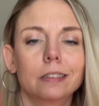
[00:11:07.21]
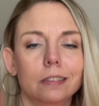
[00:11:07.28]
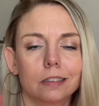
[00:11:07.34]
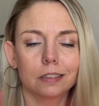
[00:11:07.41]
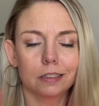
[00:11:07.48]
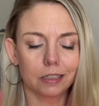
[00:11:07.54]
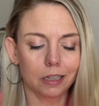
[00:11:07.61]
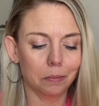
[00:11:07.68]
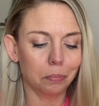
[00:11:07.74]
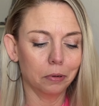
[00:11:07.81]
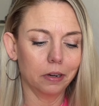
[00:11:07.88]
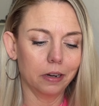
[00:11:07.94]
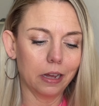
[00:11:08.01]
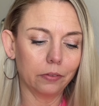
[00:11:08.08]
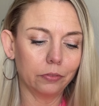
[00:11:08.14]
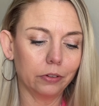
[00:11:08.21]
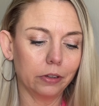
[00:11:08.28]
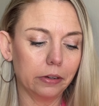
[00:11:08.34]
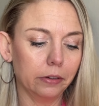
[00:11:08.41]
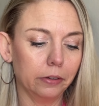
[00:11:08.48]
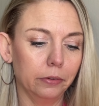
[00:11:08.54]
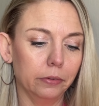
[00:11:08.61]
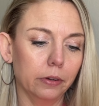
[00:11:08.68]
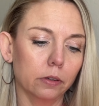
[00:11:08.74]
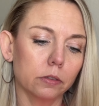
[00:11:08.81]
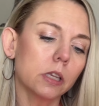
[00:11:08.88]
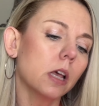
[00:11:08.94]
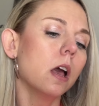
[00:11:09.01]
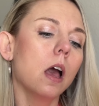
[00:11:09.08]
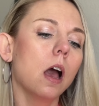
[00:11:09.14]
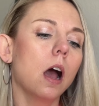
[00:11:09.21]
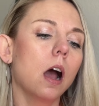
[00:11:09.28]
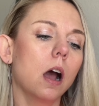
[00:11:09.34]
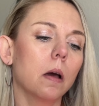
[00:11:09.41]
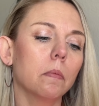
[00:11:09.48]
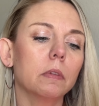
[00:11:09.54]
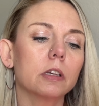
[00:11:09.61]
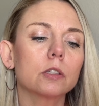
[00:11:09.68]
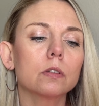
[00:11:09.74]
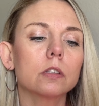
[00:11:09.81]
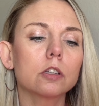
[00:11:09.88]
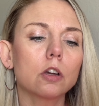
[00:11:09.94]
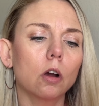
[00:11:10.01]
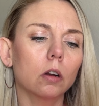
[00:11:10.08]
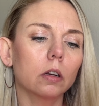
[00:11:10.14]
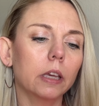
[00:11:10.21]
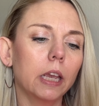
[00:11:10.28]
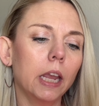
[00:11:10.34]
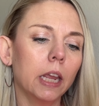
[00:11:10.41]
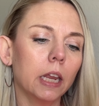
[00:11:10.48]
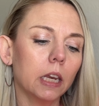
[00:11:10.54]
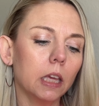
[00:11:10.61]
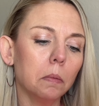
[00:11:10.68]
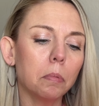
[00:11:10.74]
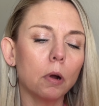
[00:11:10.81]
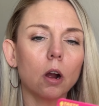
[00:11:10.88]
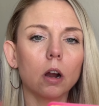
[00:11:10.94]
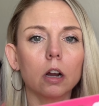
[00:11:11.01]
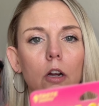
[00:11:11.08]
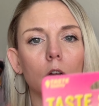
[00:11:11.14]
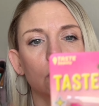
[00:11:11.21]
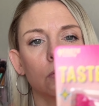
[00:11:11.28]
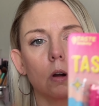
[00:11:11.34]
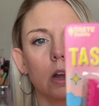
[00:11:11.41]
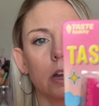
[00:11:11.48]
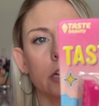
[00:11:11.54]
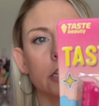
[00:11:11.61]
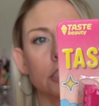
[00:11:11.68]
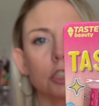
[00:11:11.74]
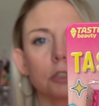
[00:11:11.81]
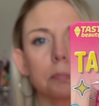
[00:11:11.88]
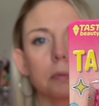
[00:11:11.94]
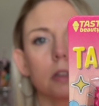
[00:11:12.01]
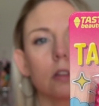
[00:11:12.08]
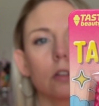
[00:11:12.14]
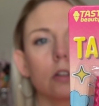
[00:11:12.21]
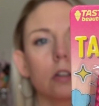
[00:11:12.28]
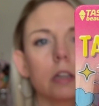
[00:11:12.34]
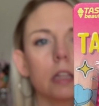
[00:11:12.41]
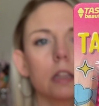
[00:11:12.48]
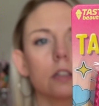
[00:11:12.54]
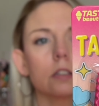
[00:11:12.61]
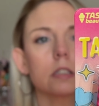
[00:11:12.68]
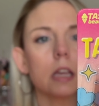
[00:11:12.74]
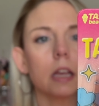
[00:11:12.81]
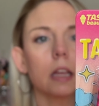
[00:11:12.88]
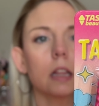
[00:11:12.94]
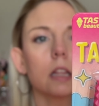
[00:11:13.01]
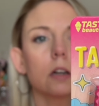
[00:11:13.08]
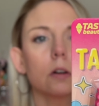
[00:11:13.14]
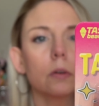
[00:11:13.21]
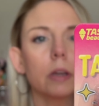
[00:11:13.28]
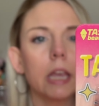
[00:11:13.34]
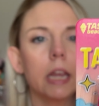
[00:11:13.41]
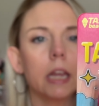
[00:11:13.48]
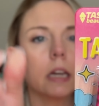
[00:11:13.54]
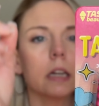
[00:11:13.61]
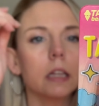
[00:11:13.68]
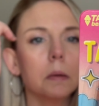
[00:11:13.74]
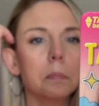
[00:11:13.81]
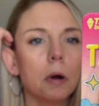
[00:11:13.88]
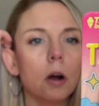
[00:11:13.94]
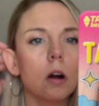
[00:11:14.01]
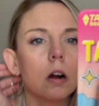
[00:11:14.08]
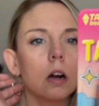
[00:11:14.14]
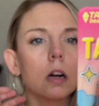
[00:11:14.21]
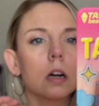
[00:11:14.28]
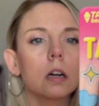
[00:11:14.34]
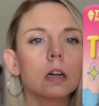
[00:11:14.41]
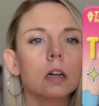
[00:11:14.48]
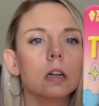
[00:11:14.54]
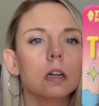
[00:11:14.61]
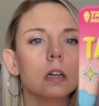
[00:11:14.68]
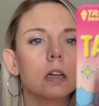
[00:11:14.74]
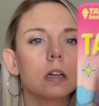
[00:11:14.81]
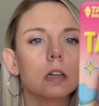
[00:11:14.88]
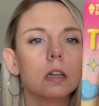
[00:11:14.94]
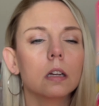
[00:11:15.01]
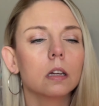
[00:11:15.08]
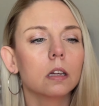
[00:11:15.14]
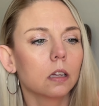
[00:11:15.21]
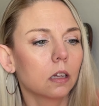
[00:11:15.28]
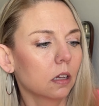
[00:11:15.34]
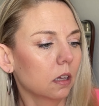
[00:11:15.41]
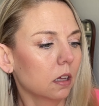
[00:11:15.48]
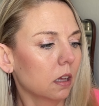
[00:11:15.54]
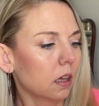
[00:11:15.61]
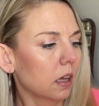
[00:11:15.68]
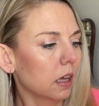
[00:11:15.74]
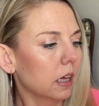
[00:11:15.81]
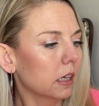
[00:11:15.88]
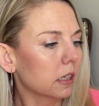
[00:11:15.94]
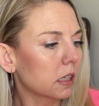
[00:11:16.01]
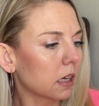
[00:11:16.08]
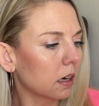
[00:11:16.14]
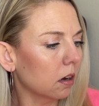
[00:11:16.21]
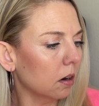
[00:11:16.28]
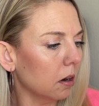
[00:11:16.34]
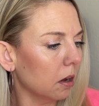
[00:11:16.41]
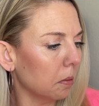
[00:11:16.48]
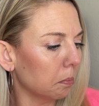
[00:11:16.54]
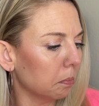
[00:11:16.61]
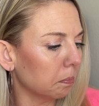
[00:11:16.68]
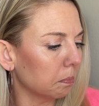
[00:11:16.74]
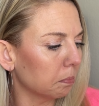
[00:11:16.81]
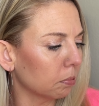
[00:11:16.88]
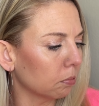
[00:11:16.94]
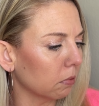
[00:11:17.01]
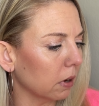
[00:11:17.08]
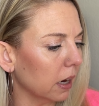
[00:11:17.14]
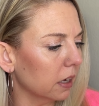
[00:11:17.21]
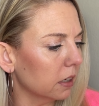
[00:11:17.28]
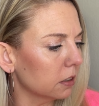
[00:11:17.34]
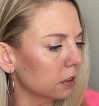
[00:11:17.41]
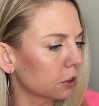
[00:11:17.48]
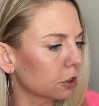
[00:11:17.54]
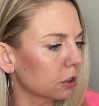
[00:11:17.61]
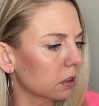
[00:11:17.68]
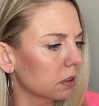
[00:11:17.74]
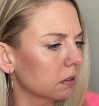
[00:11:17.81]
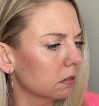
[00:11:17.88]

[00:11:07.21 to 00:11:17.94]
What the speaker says: Just gonna put it out there. Who knows? This one's called Candy Bar Crunch. But look, it looks like a little candy bar. Is that not fresh?